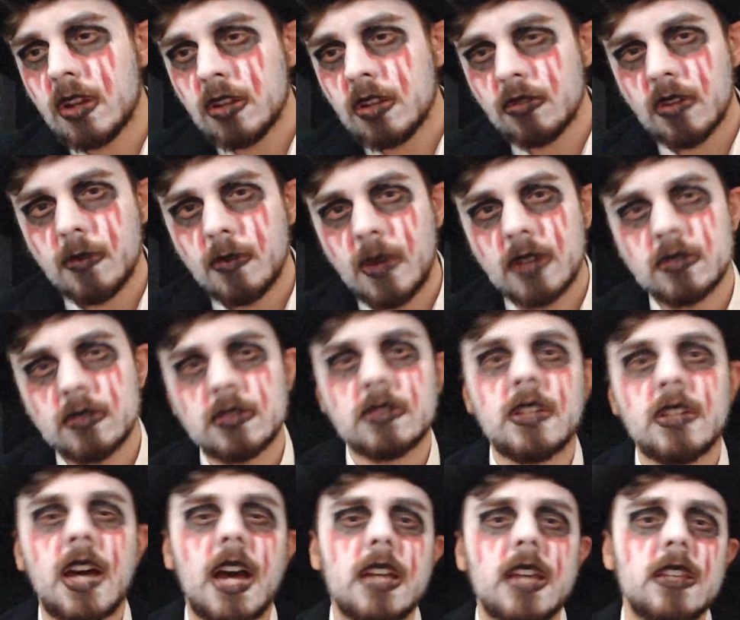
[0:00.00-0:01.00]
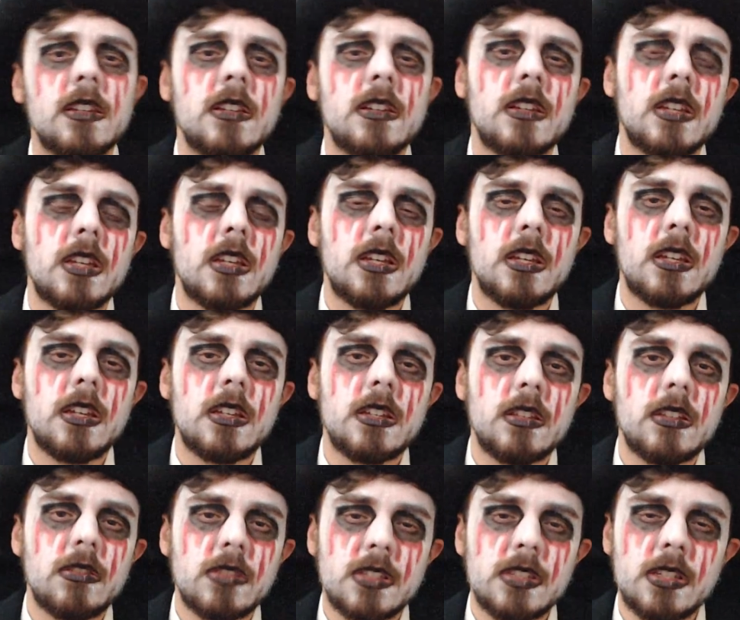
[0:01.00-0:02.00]
when you're about to die,
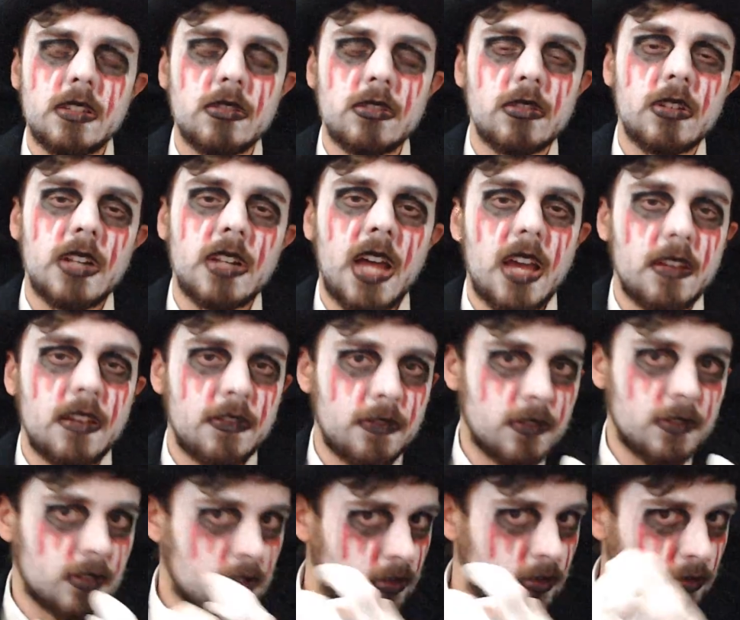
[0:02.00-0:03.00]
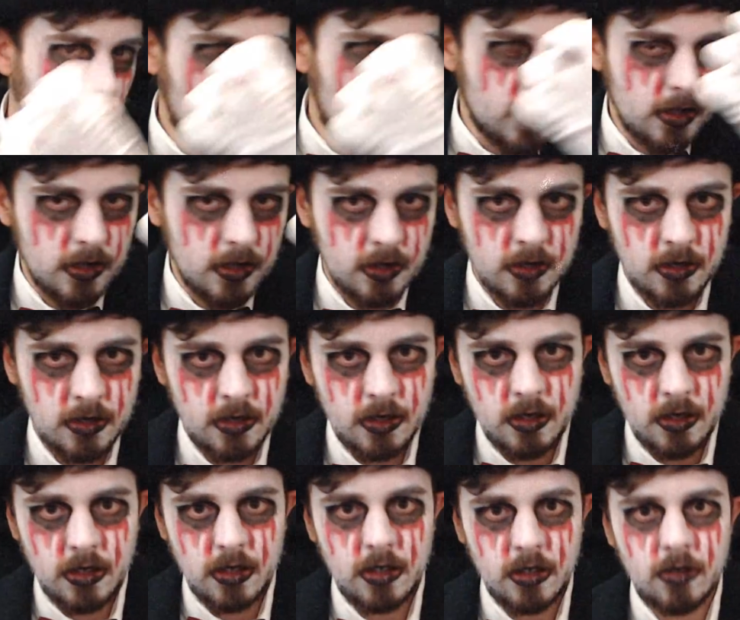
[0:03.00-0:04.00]
you see your life running
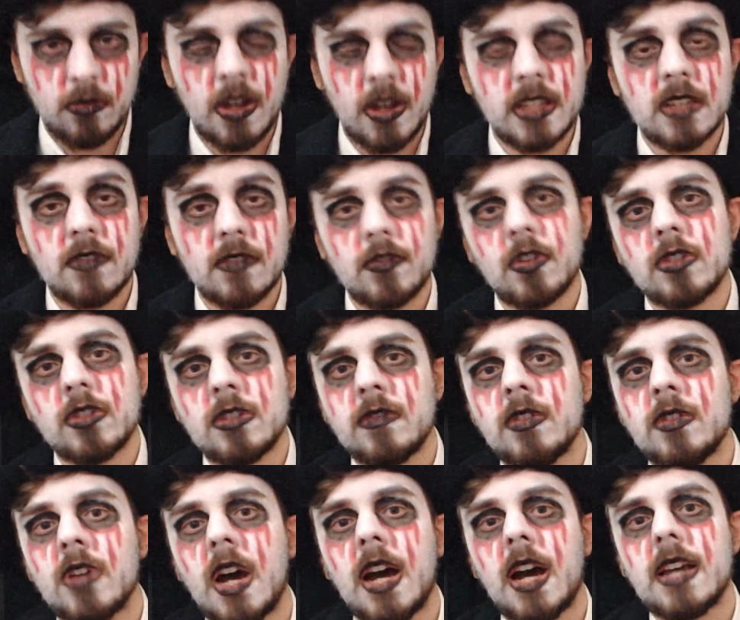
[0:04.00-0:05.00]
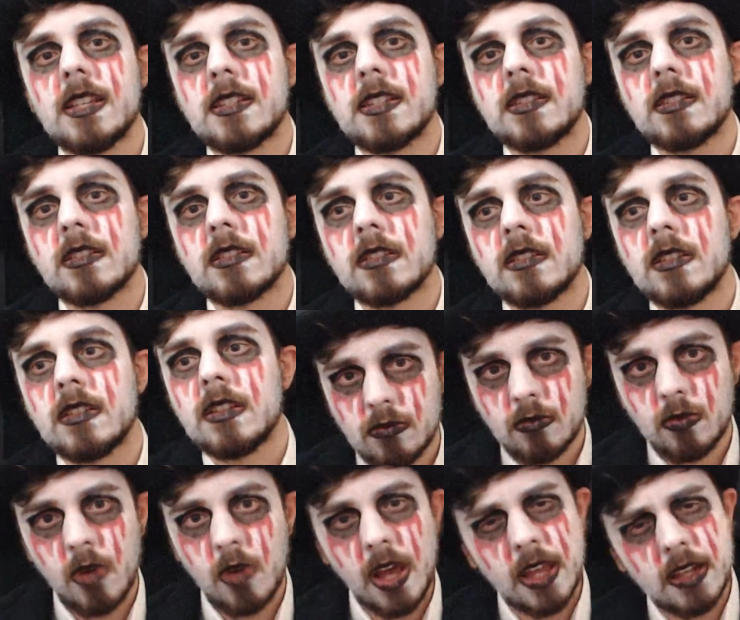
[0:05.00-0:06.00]
right in front of your eyes,
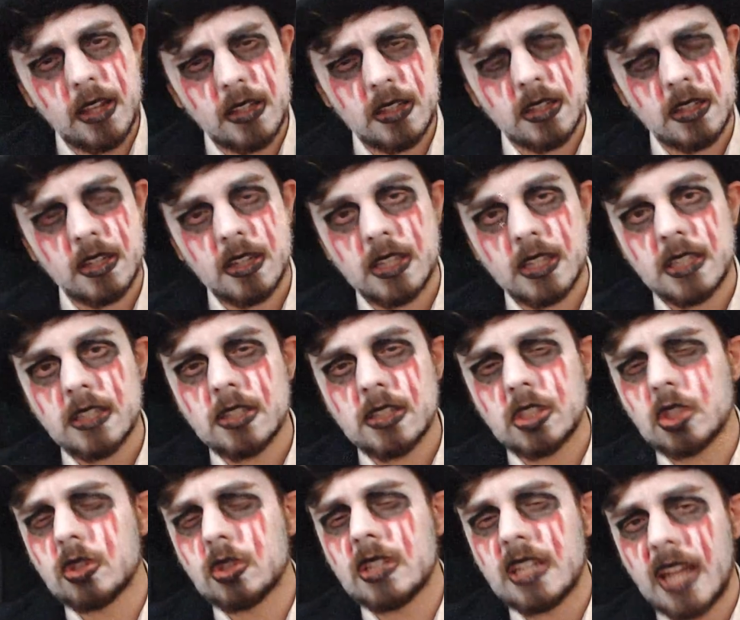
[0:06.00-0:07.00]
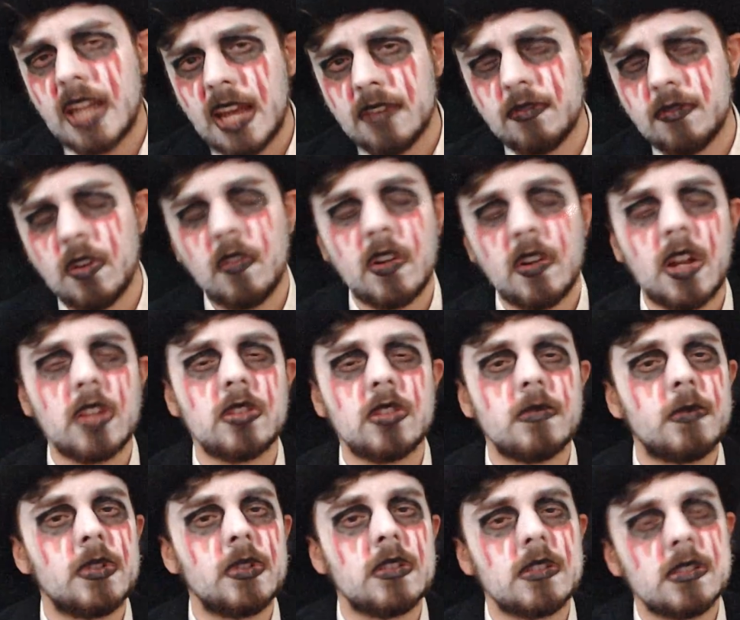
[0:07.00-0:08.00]
while he saw the life of another
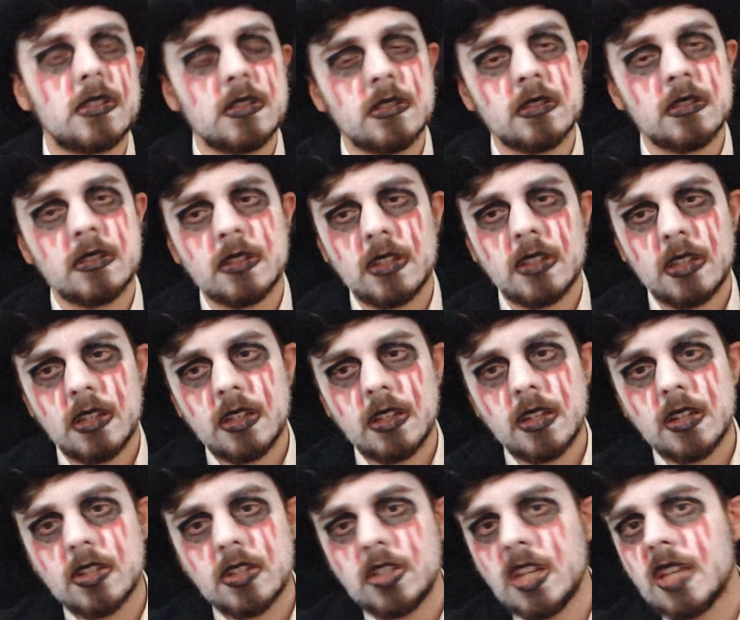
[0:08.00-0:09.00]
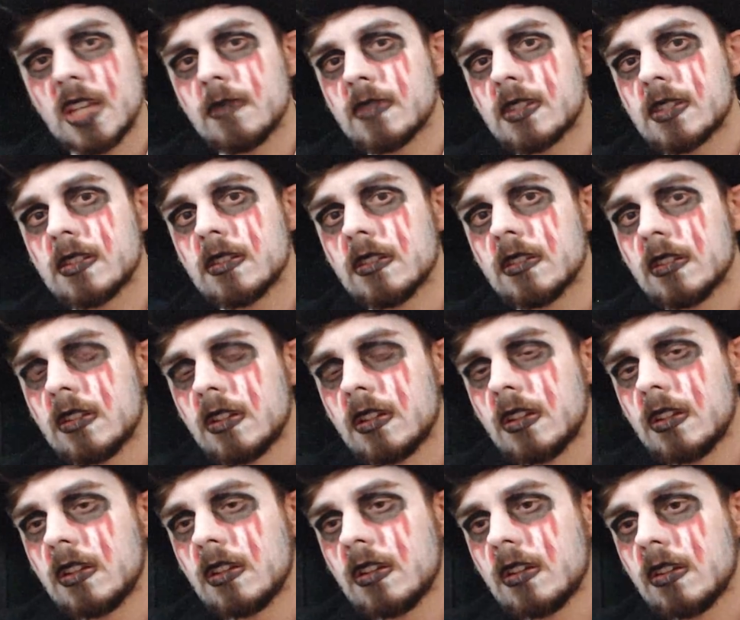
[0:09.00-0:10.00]
person, James,
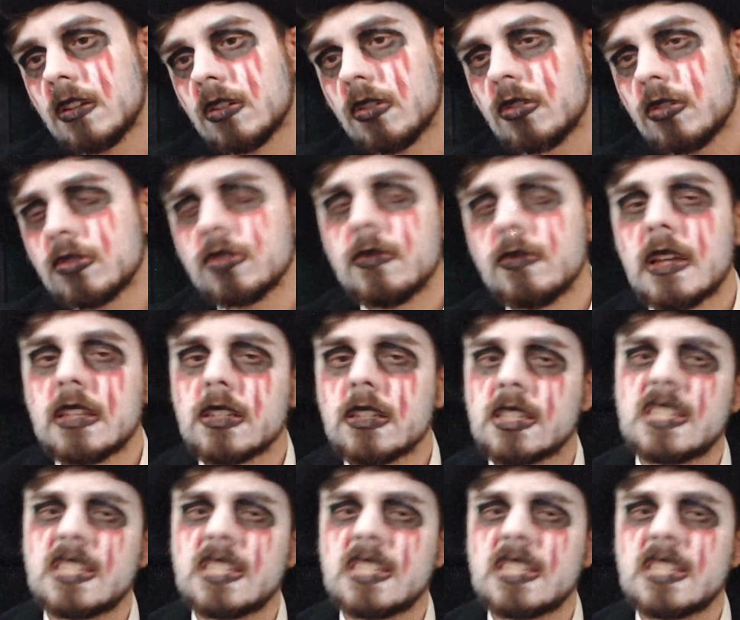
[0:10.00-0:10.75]
or to better